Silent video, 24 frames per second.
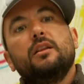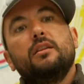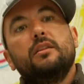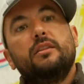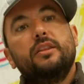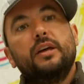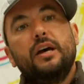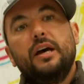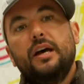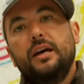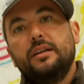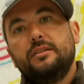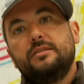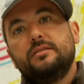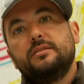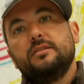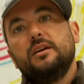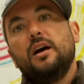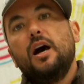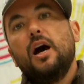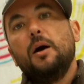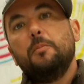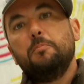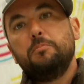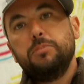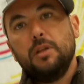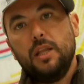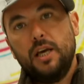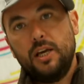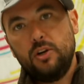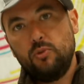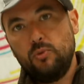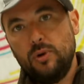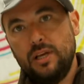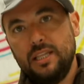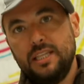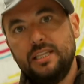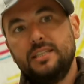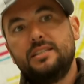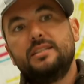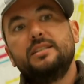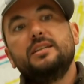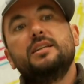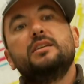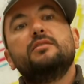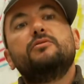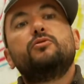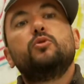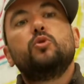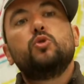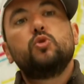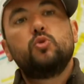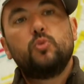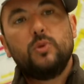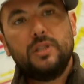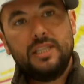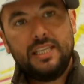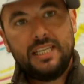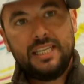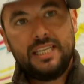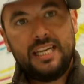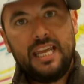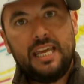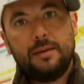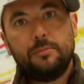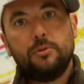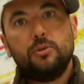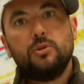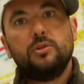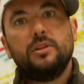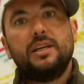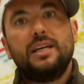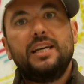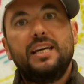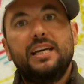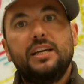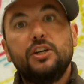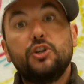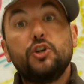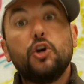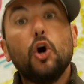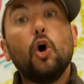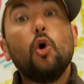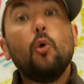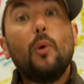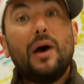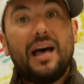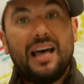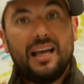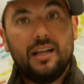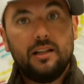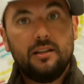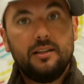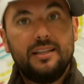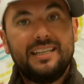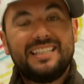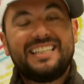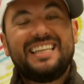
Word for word: that a blood relative who is willing and able, a Goel, a